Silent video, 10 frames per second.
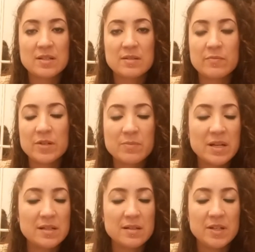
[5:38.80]
which
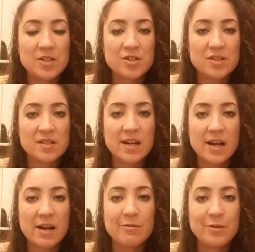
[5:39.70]
basically means just say it
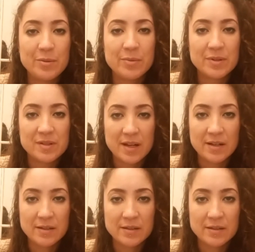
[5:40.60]
how you would say it.